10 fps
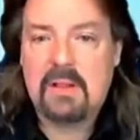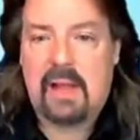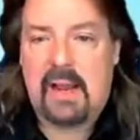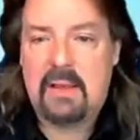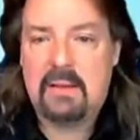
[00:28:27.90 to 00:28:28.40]

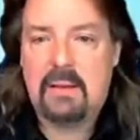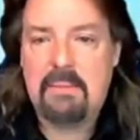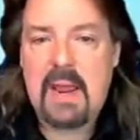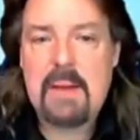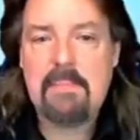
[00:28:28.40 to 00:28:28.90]
like that
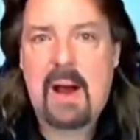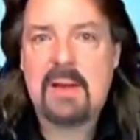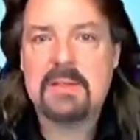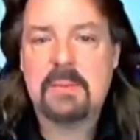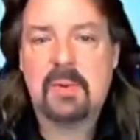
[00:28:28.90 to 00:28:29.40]
made
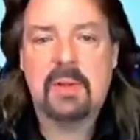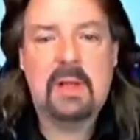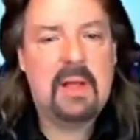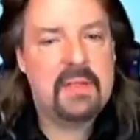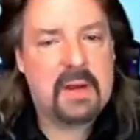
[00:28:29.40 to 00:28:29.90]
possible
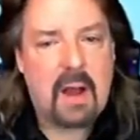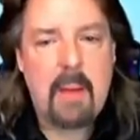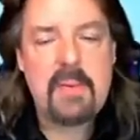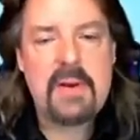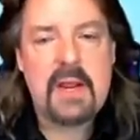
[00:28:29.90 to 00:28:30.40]
the
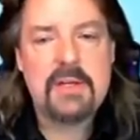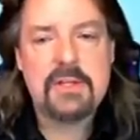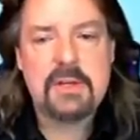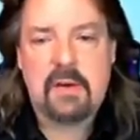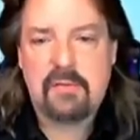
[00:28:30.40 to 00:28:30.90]

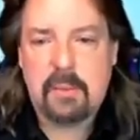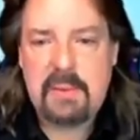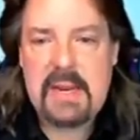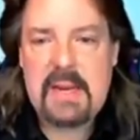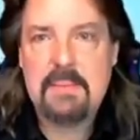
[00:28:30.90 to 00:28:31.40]
combination of
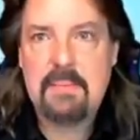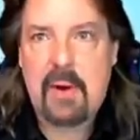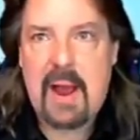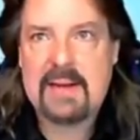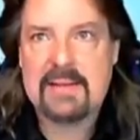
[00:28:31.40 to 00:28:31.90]
repeated
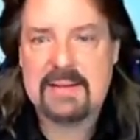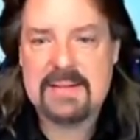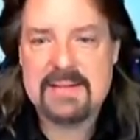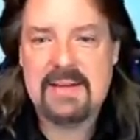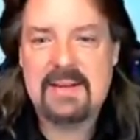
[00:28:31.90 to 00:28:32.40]

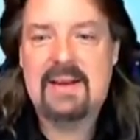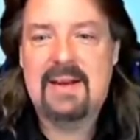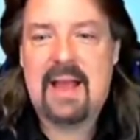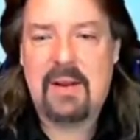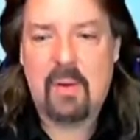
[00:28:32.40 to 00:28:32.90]
practice
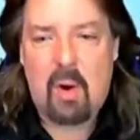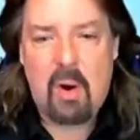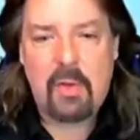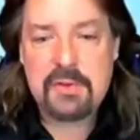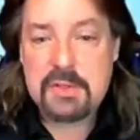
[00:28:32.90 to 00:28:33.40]
and
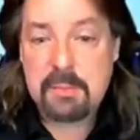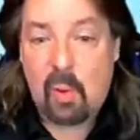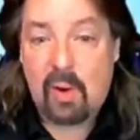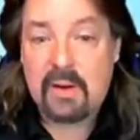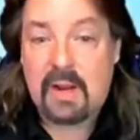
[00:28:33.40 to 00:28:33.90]
all the
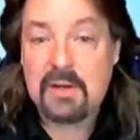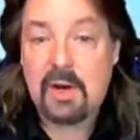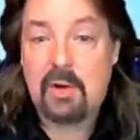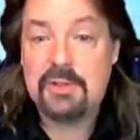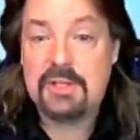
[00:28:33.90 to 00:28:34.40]
support and
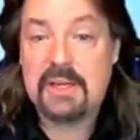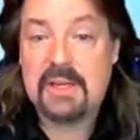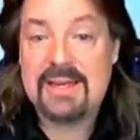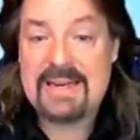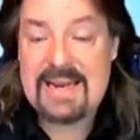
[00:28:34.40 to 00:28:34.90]
coaching
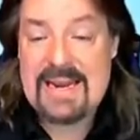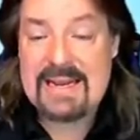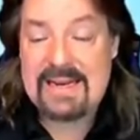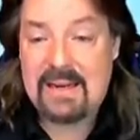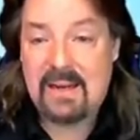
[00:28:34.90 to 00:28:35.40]

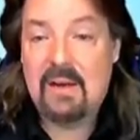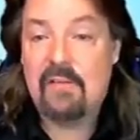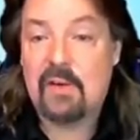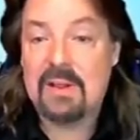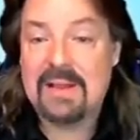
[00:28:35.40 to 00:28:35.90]
needed
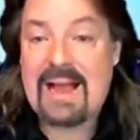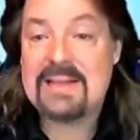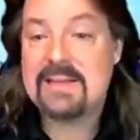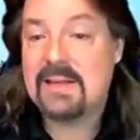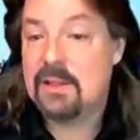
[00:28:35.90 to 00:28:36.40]
for
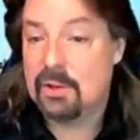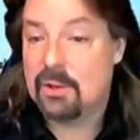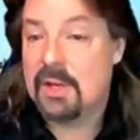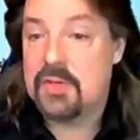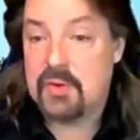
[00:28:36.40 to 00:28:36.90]
lasting
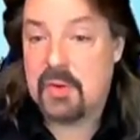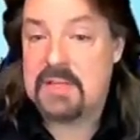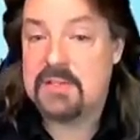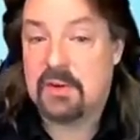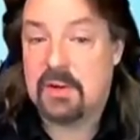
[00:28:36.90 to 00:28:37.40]
learning
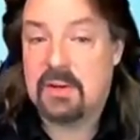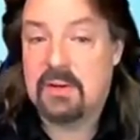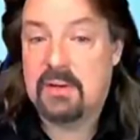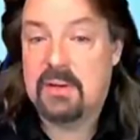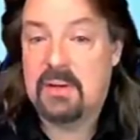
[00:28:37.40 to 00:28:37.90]
transfer?
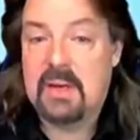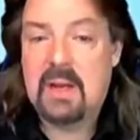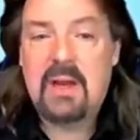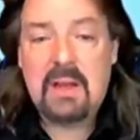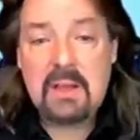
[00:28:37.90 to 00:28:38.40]

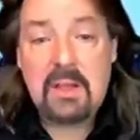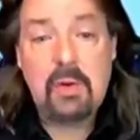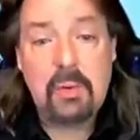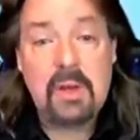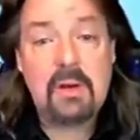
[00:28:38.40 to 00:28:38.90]

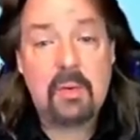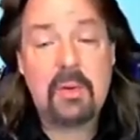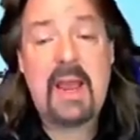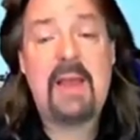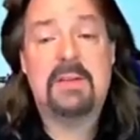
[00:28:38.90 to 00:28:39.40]
You can
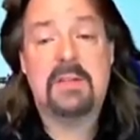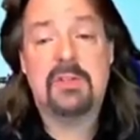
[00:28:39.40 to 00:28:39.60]
create such a